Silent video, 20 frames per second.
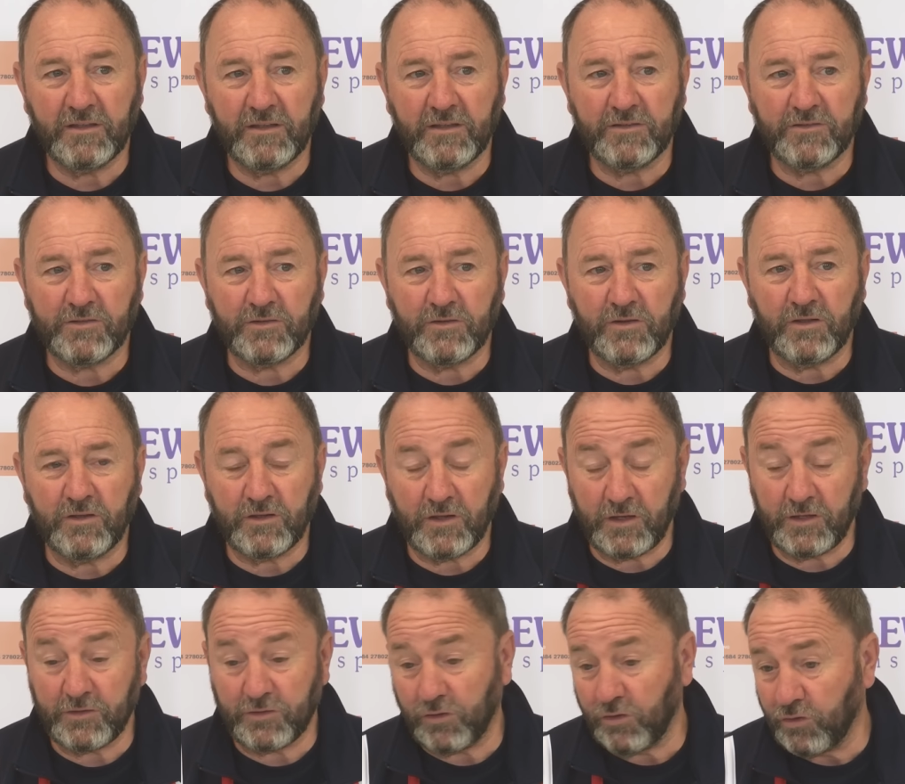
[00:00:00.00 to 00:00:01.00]
it's,
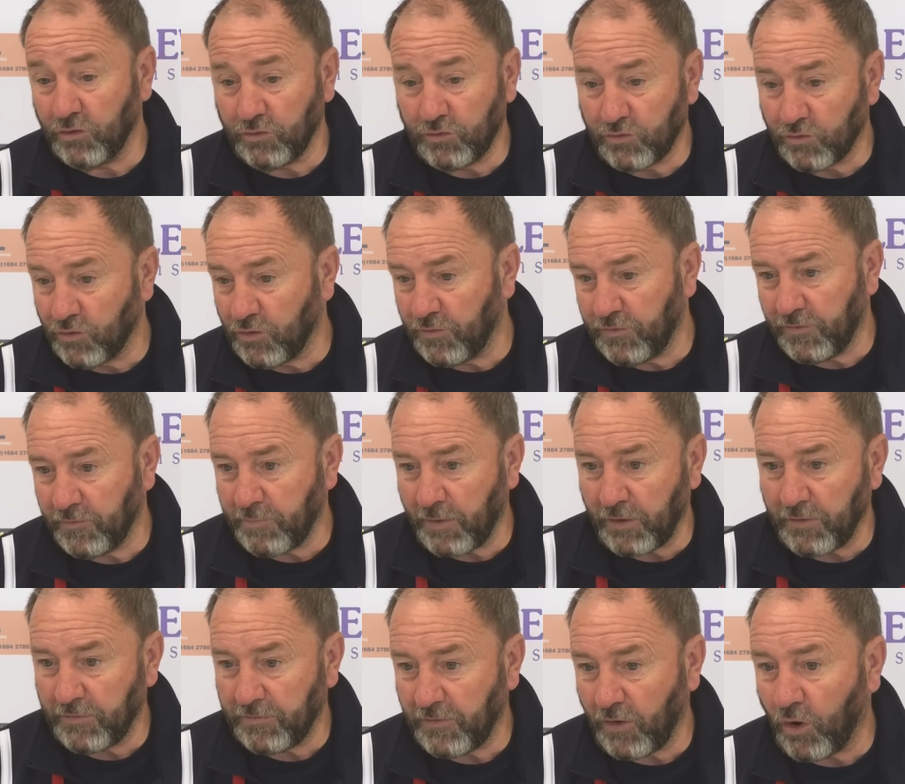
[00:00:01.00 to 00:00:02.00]
a, it's a good draw for
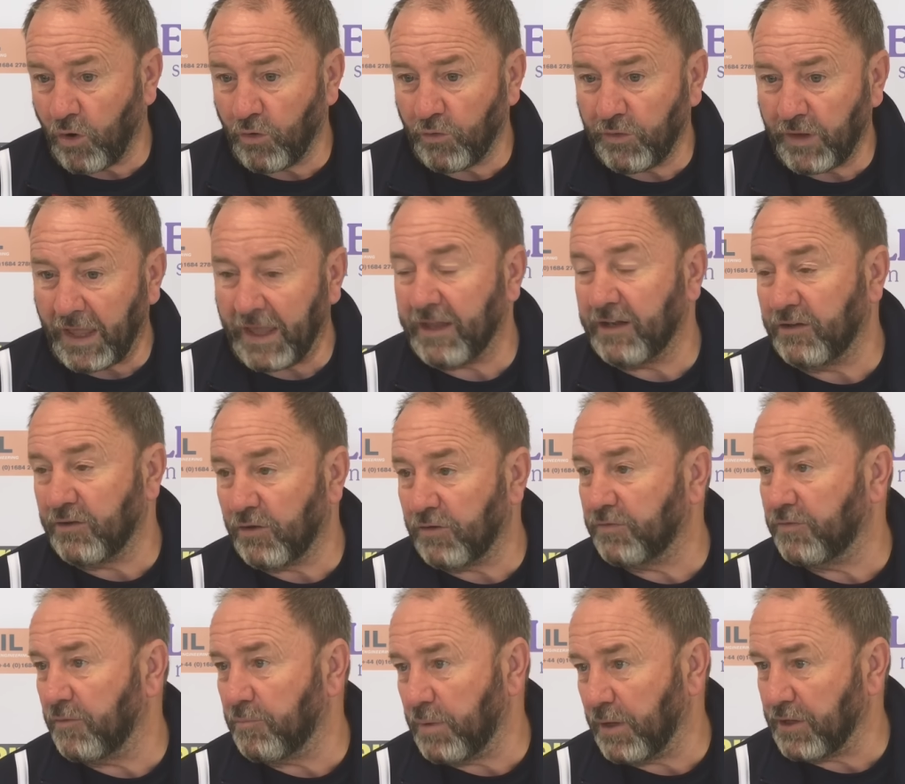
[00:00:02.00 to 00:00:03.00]
both on and
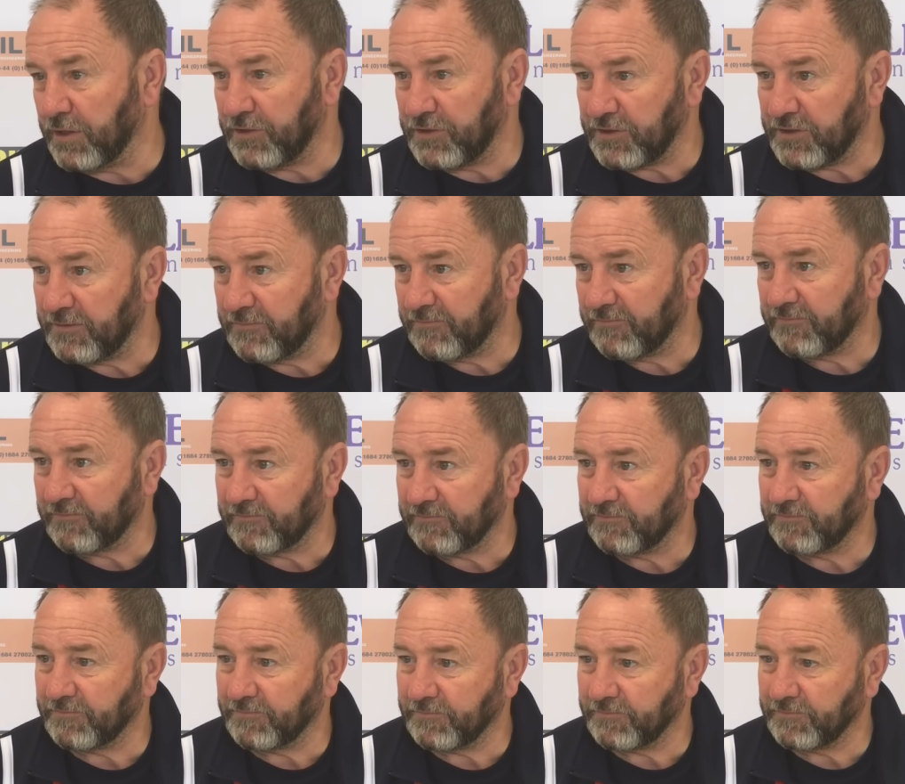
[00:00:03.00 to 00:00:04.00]
off the pitch.
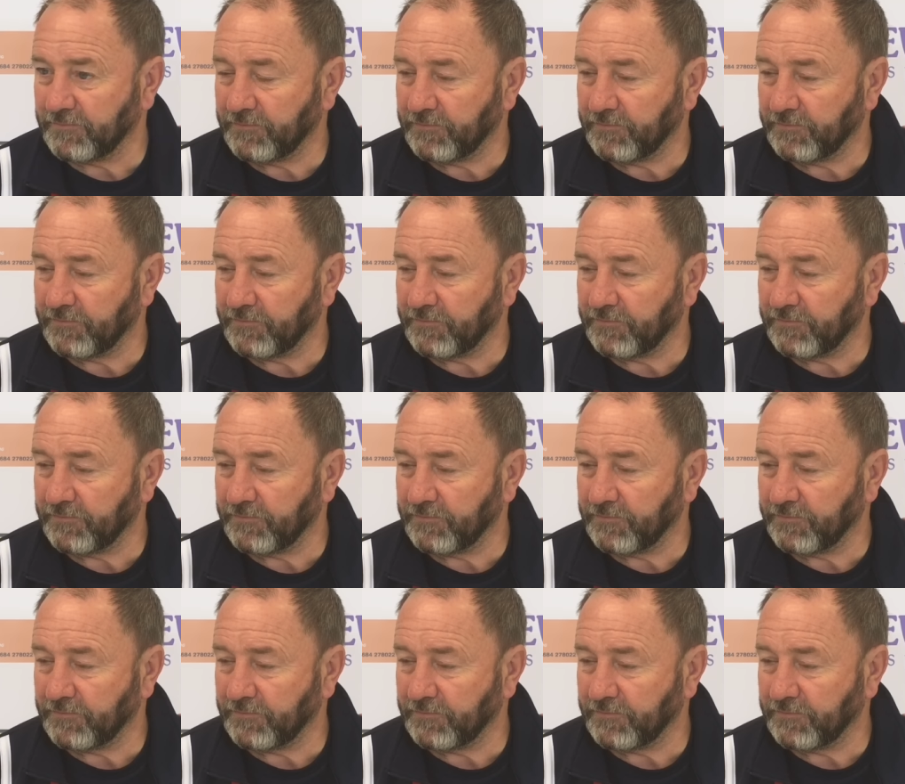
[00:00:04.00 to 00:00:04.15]
And